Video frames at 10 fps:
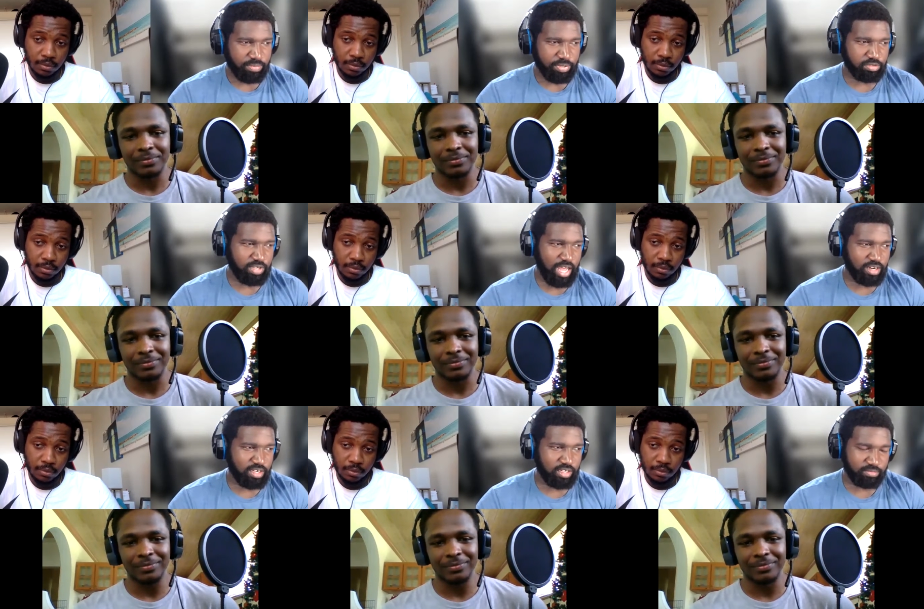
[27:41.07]
Speaker 1: But you
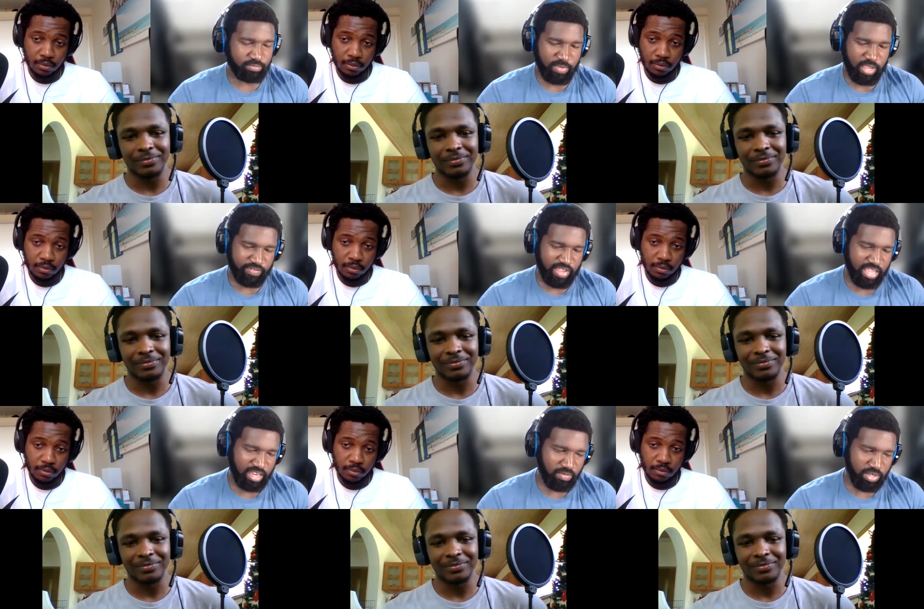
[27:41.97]
gotta, if
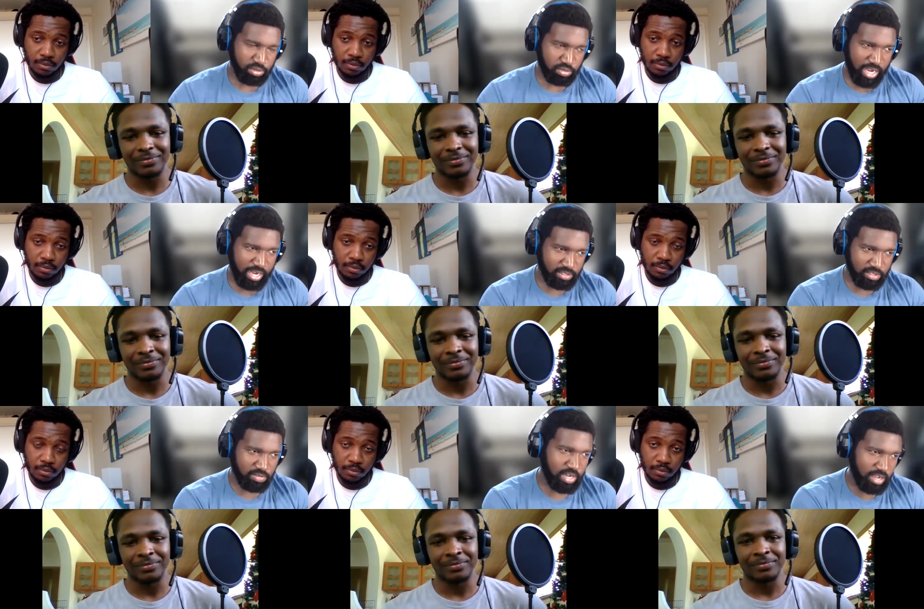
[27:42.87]
anyone you try to
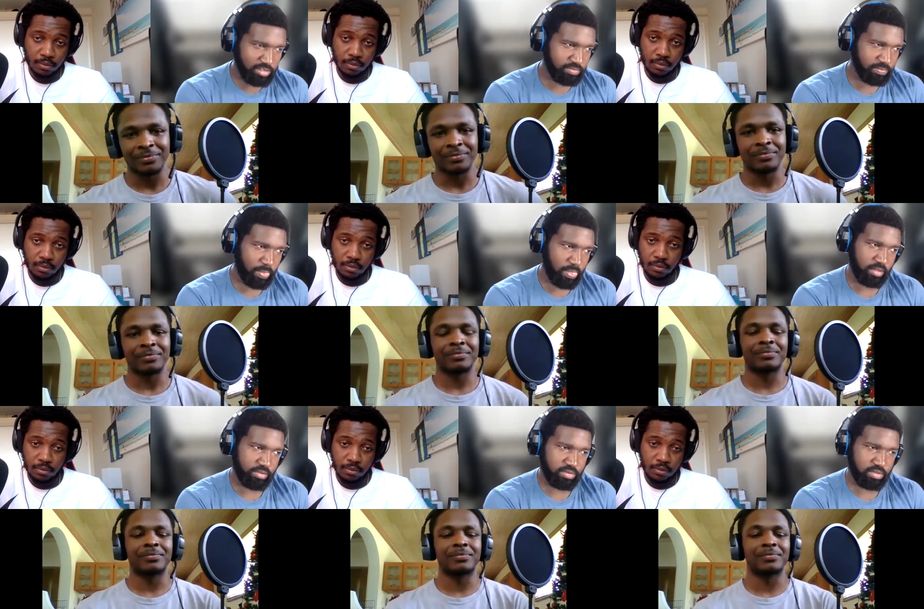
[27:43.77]
slow down,
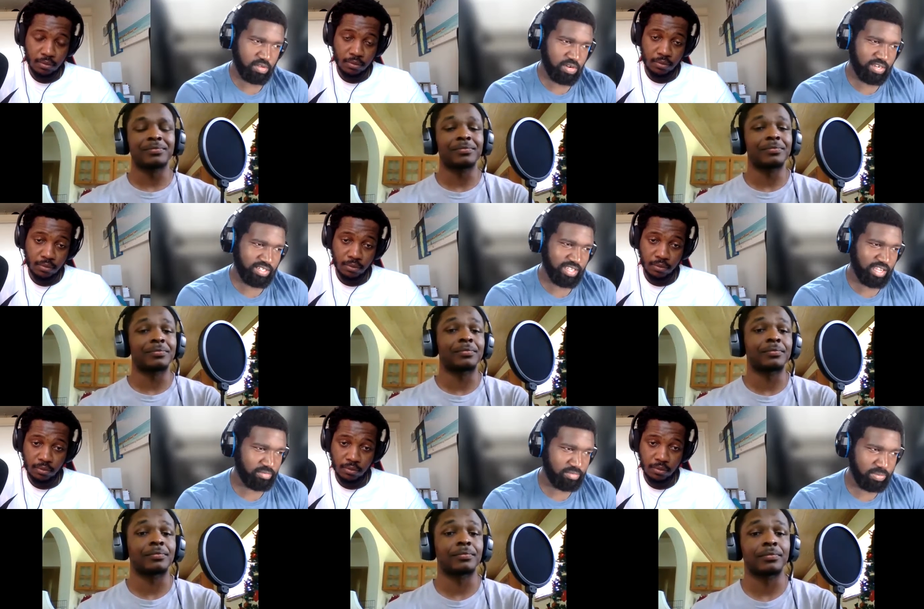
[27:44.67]
you slow down these
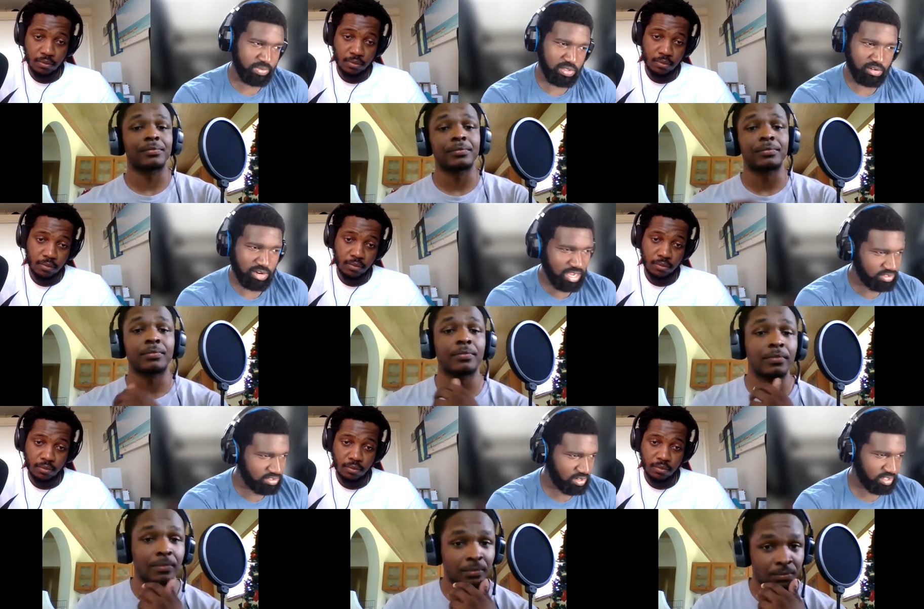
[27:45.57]
other people. You slow
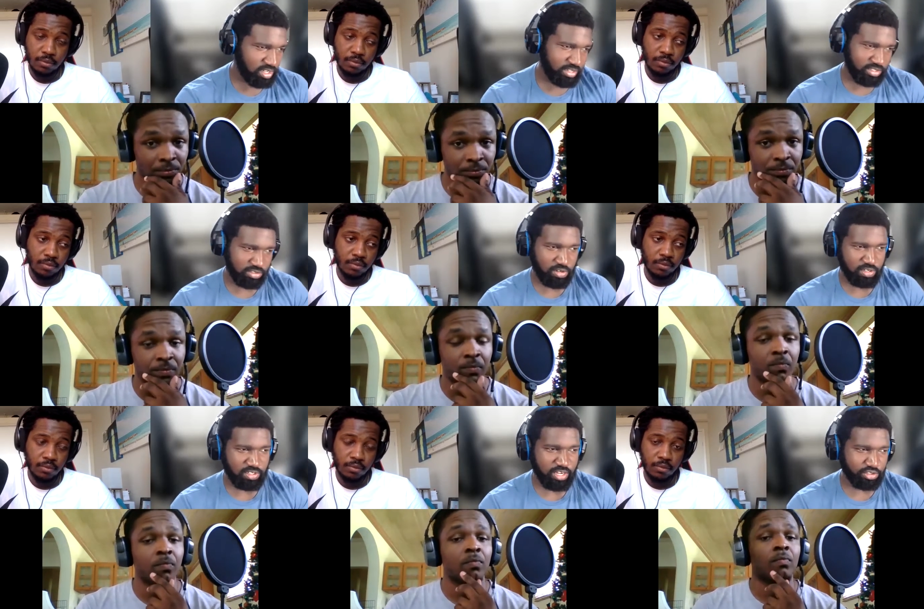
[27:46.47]
down Jordan Clarkson.
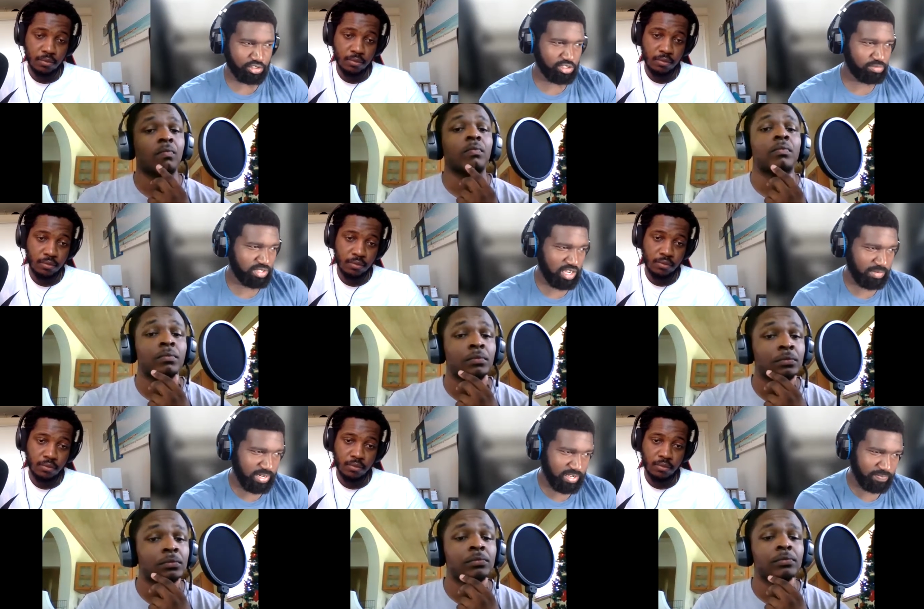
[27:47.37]
Jordan Clarkson should have been
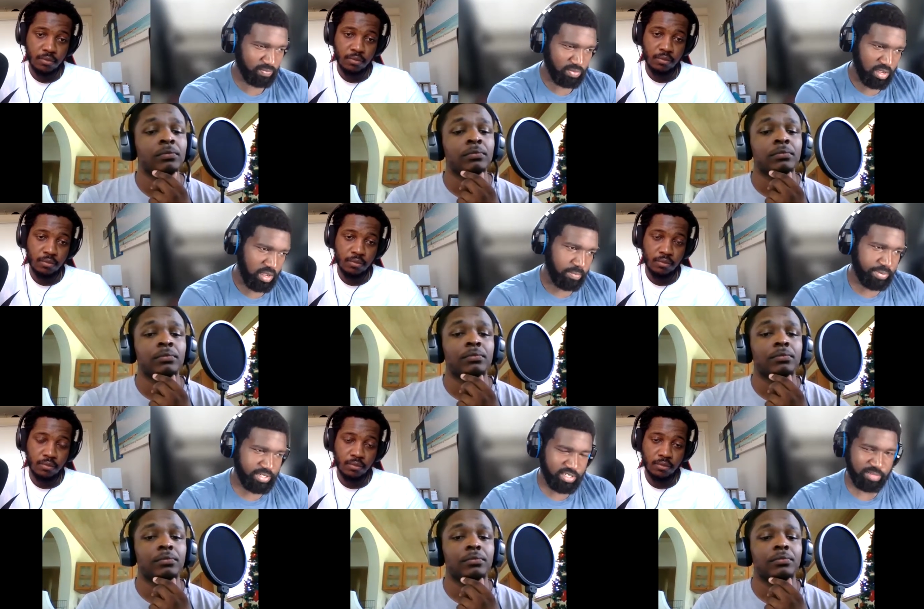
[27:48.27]
coming in,
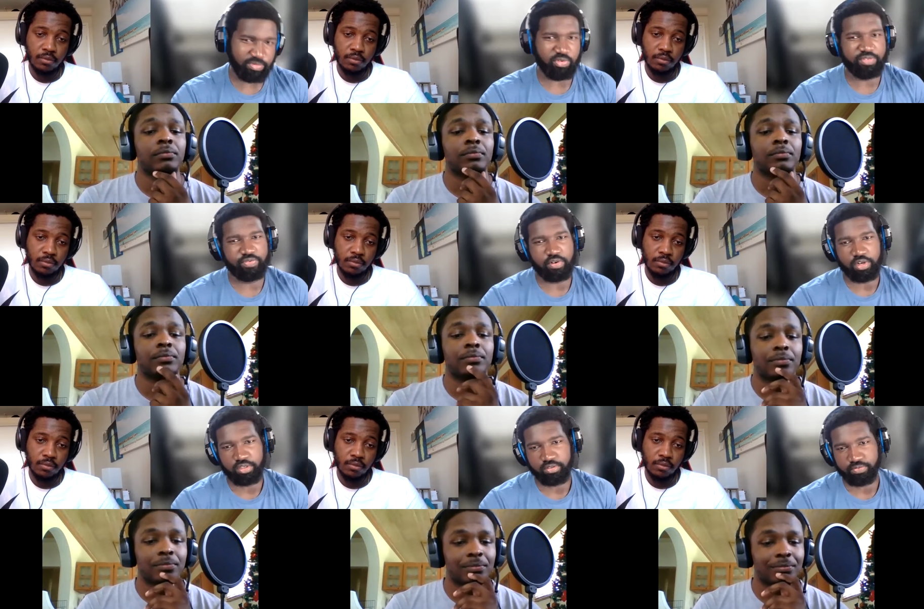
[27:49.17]
putting up twenty-four.